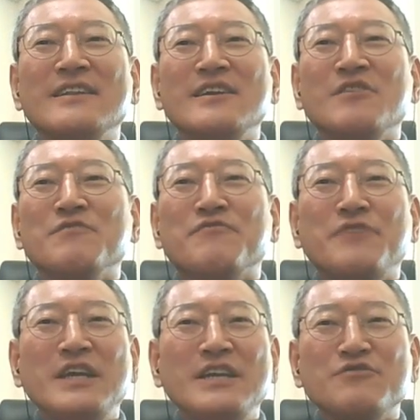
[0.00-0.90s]
you know,
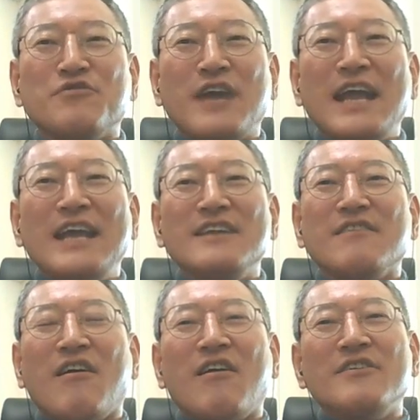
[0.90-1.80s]
free trade
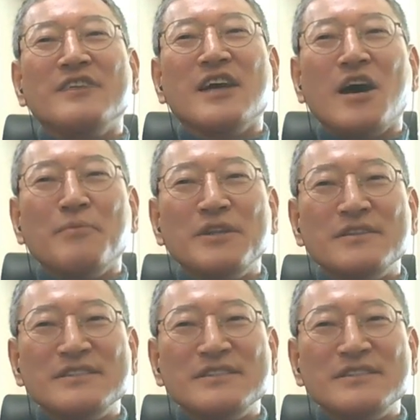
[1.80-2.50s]
are the common